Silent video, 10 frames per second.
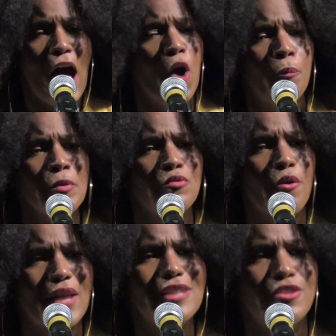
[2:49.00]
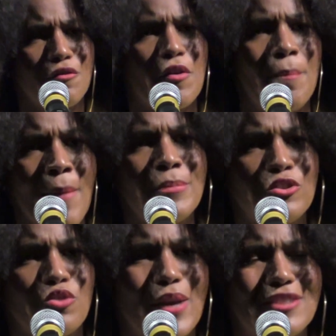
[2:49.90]
I hope you know that I still
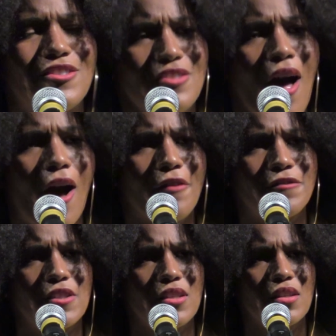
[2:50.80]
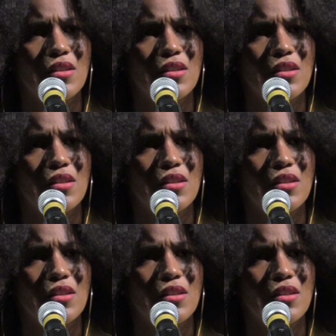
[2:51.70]
remembered you as soft.